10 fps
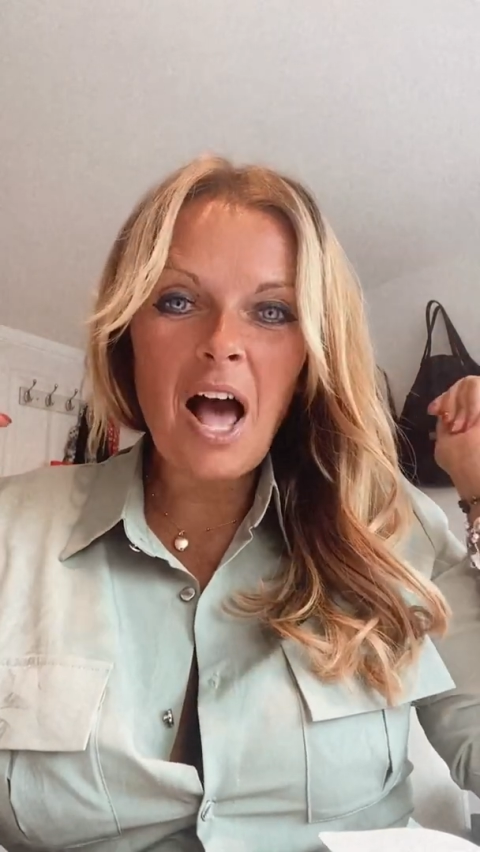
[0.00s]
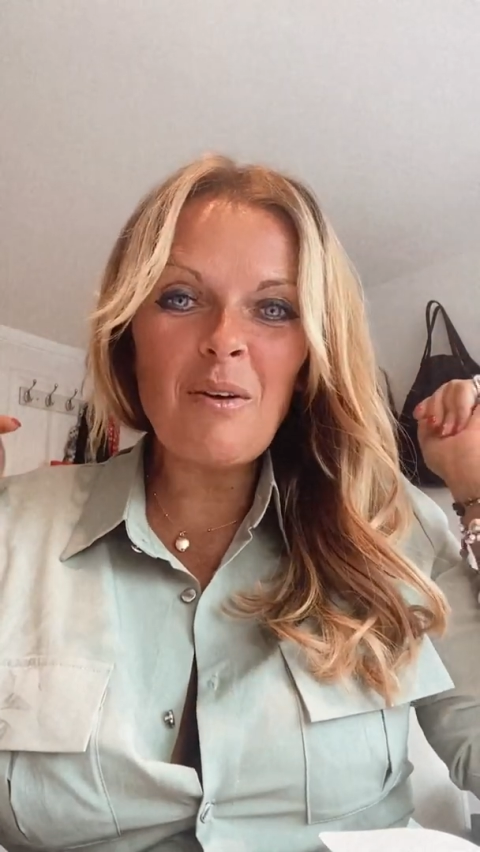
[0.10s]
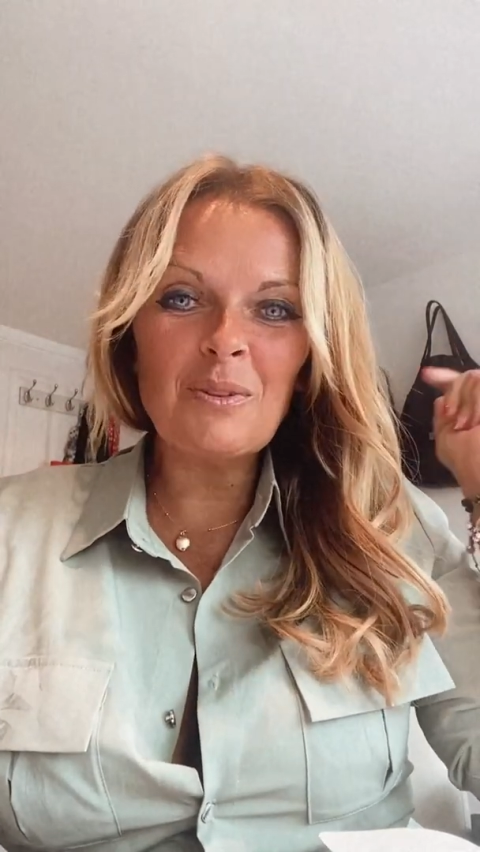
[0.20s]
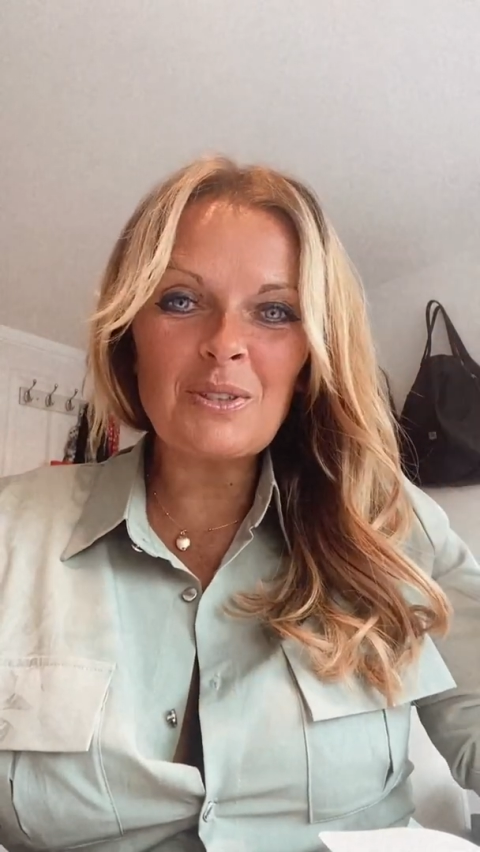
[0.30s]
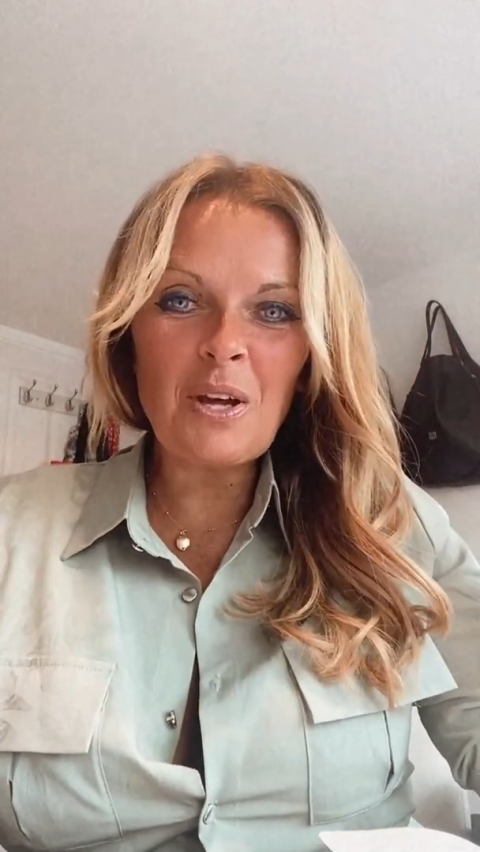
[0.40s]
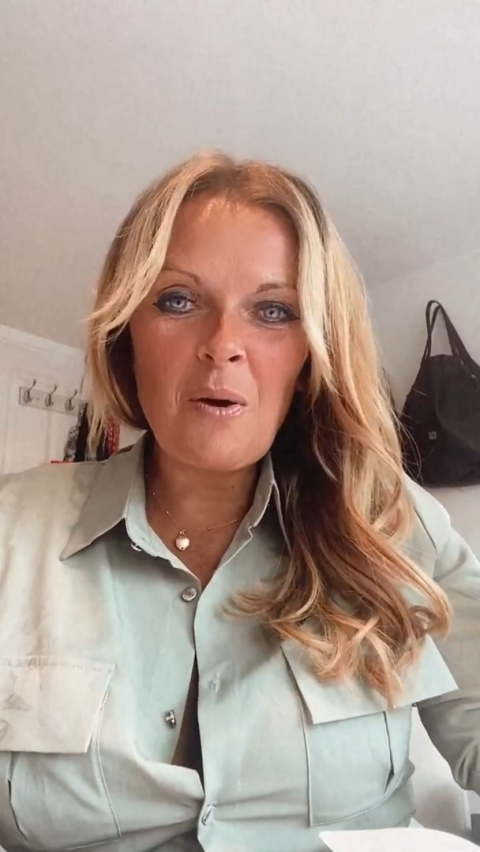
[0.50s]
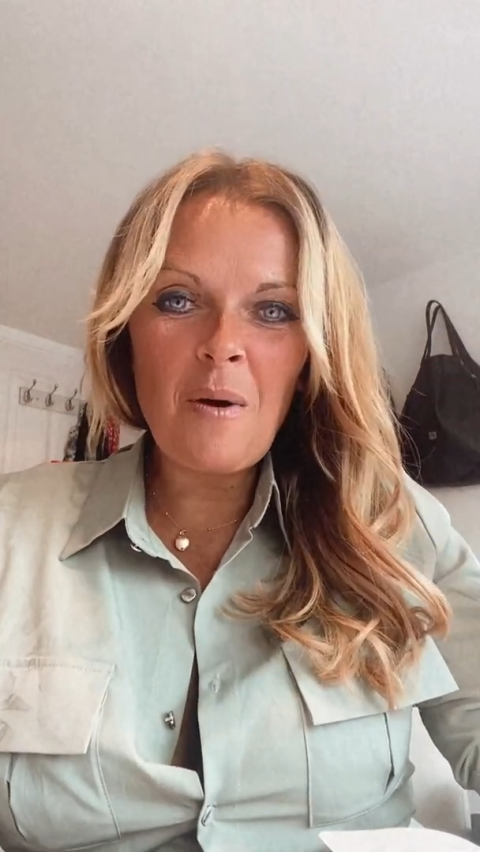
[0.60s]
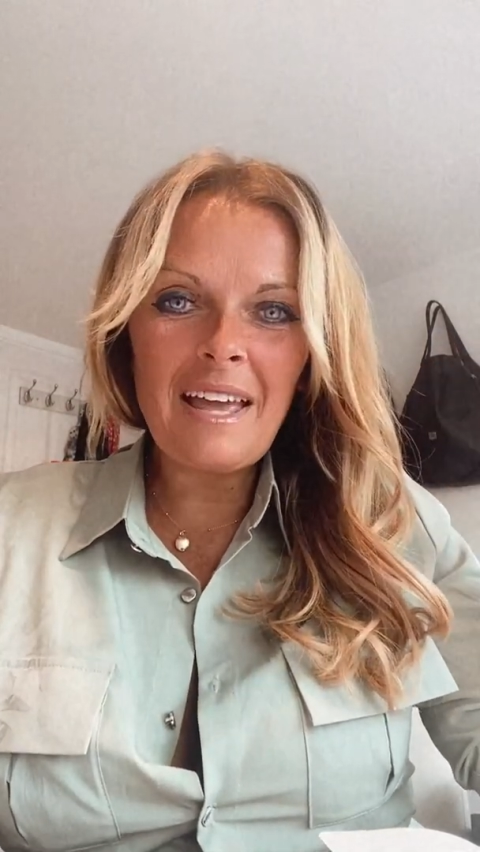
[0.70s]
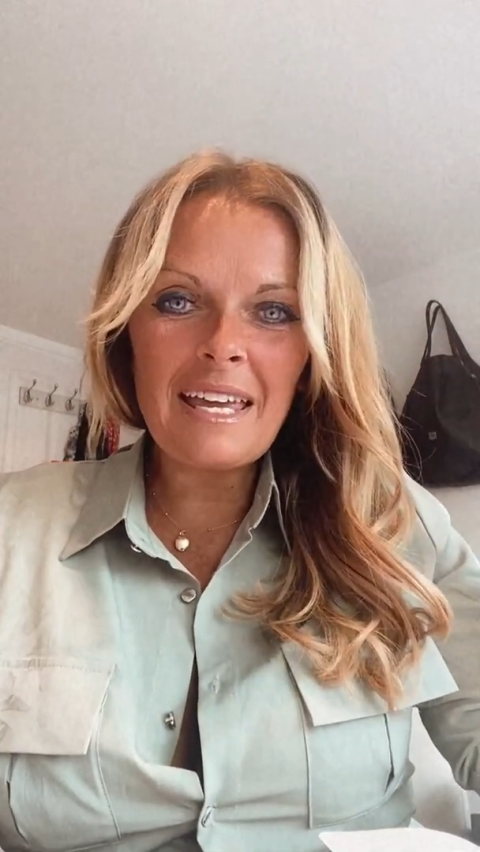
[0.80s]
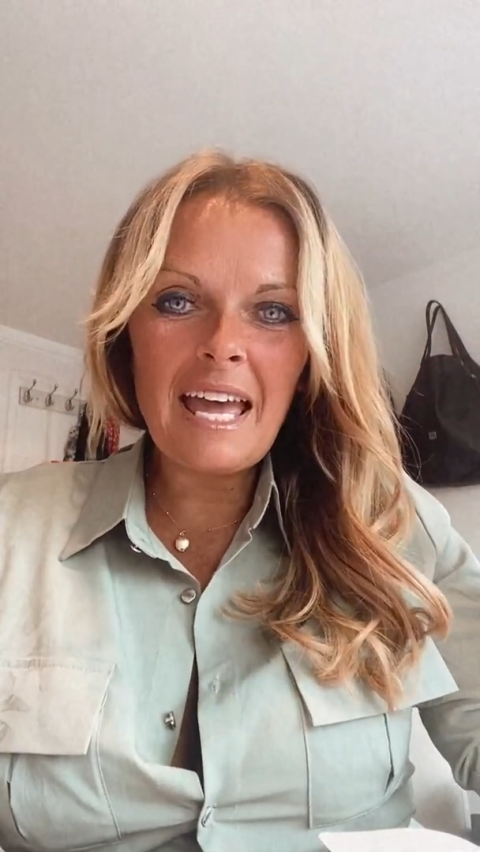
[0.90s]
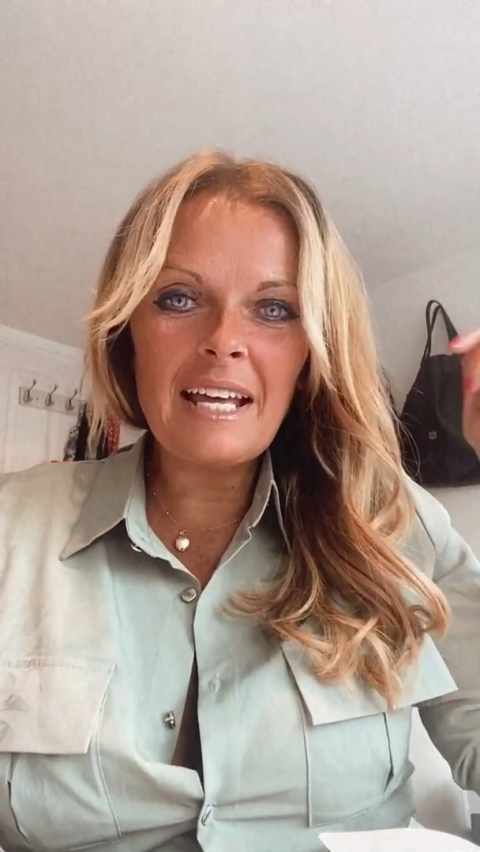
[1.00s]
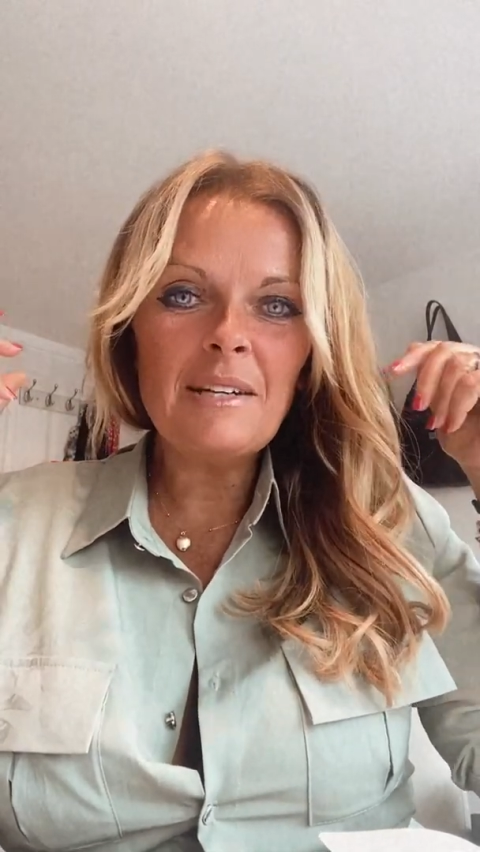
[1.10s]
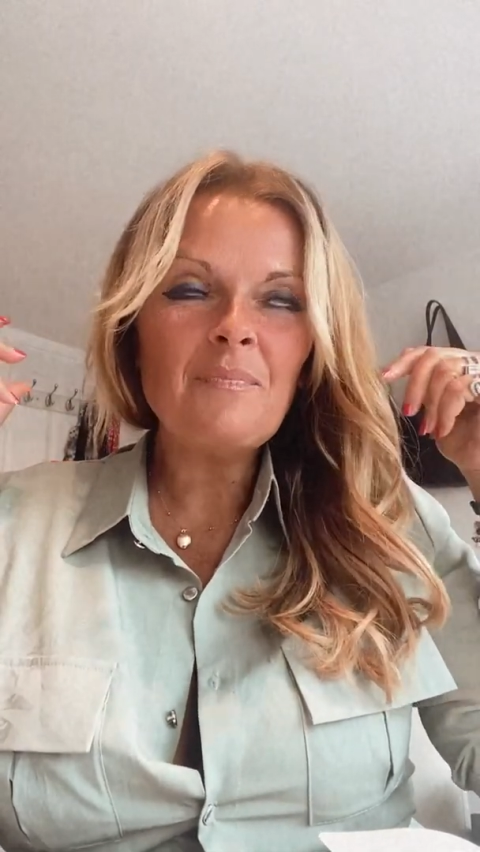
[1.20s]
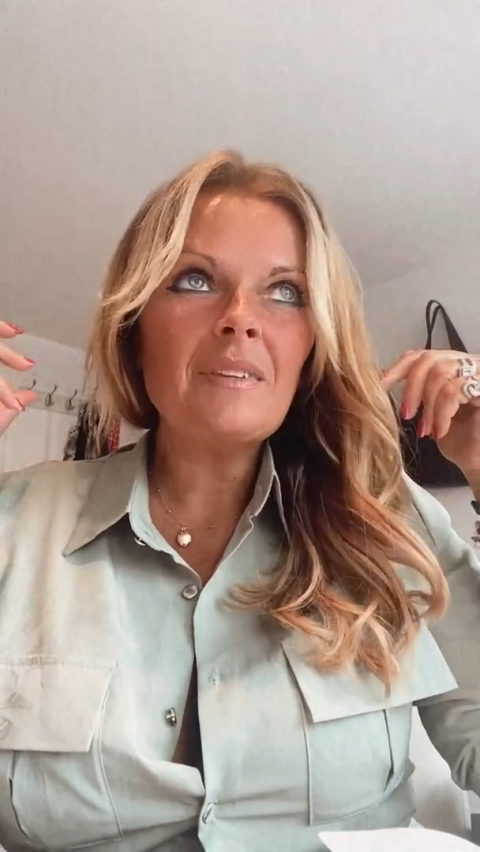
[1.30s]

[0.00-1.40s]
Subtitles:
I want to go away again.